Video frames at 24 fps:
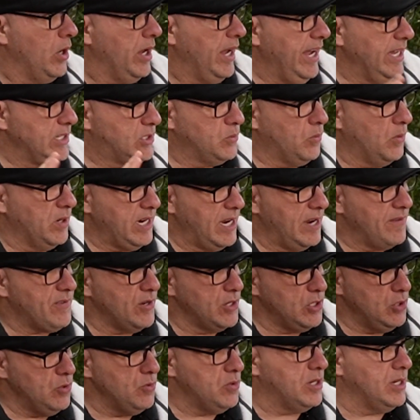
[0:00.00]
It's whatever
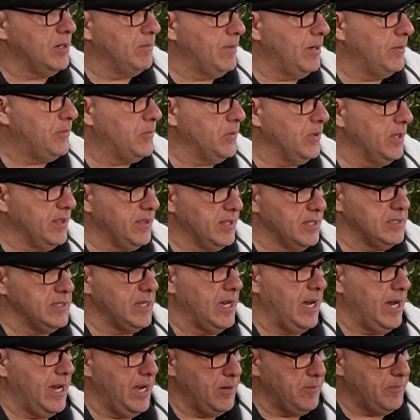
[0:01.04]
you come up with as a
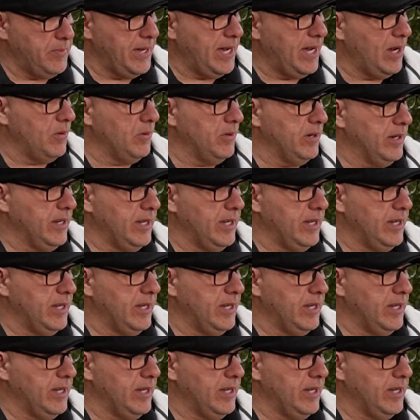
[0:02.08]
higher power.